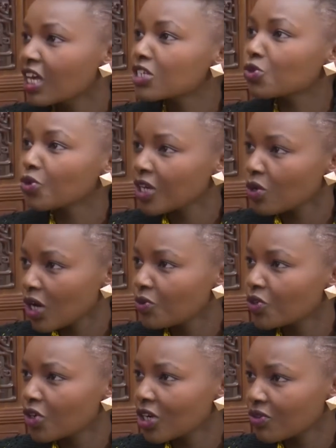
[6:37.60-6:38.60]
so day one
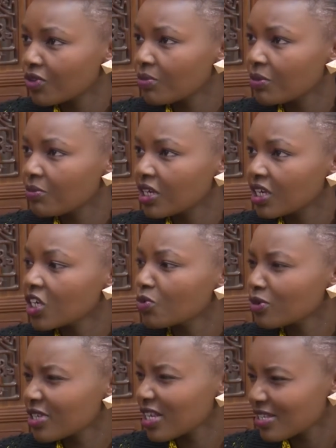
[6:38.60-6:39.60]
when you leave the baby, he
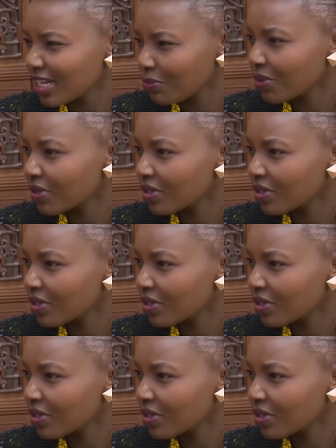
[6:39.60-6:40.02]
was asleep?